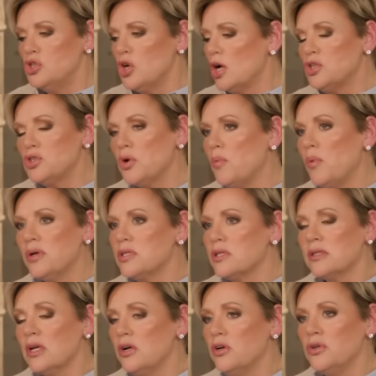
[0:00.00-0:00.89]
Joshua
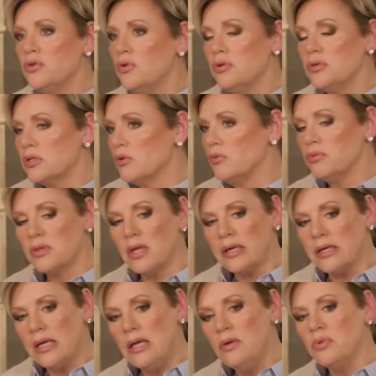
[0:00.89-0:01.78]
wasn't there to do his own
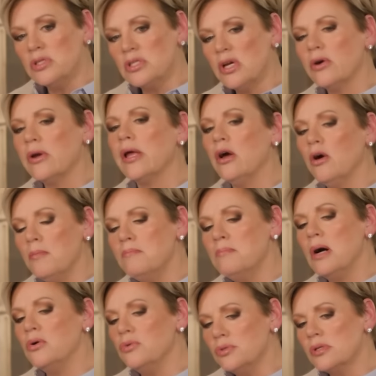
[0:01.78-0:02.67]
thing. He was there to help
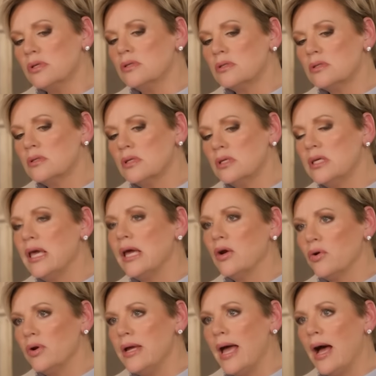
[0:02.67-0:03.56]
Moses
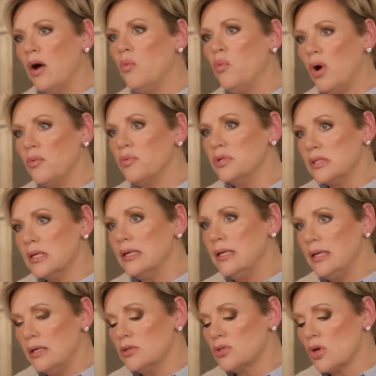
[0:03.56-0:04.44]
carry out what was in
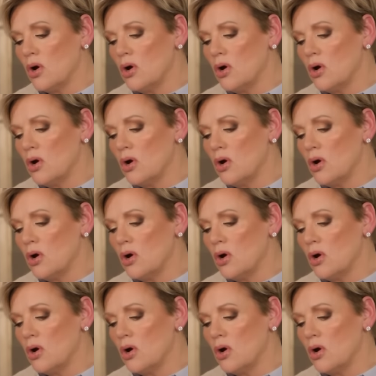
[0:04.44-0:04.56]
his